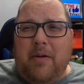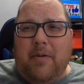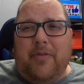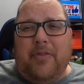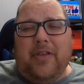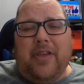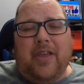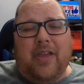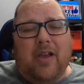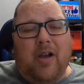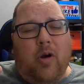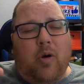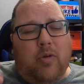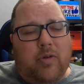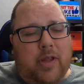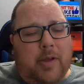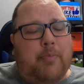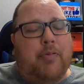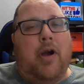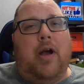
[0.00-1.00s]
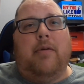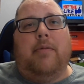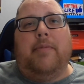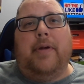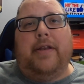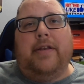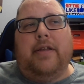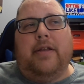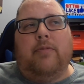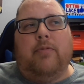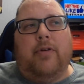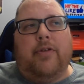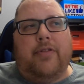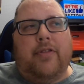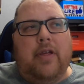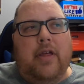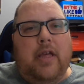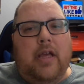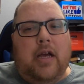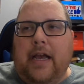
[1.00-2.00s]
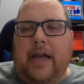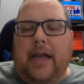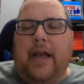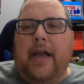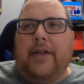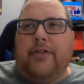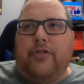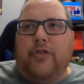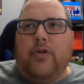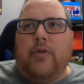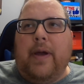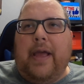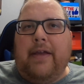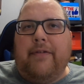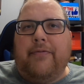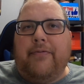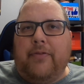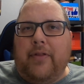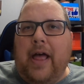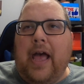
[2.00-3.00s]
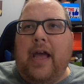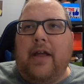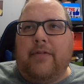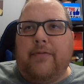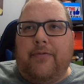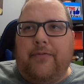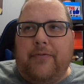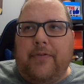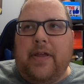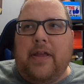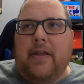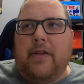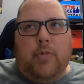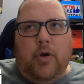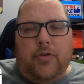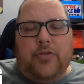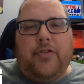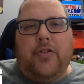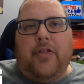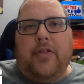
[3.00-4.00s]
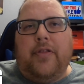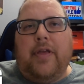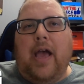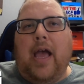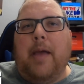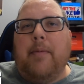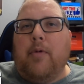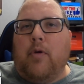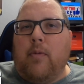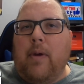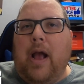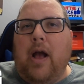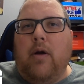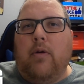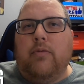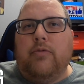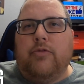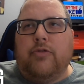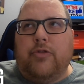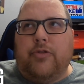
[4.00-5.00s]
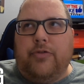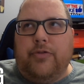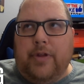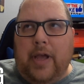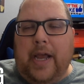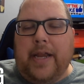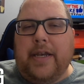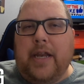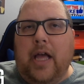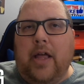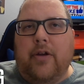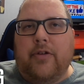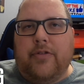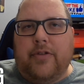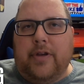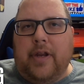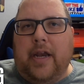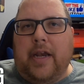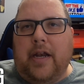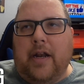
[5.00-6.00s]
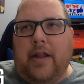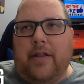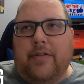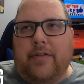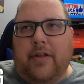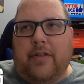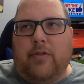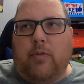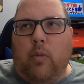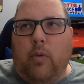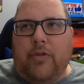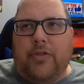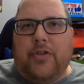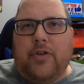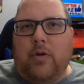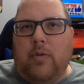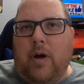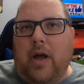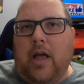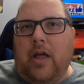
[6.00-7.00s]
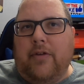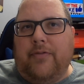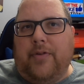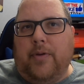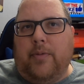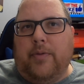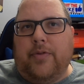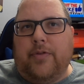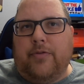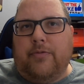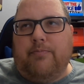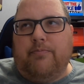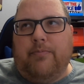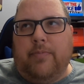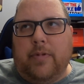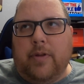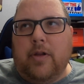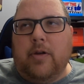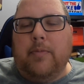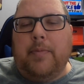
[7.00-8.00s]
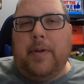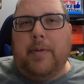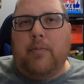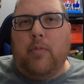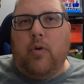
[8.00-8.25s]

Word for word: The only problem I did was I, I do a flat fee most of the time around nine dollars and ninety-nine cents. Once in a while, if it was a little bit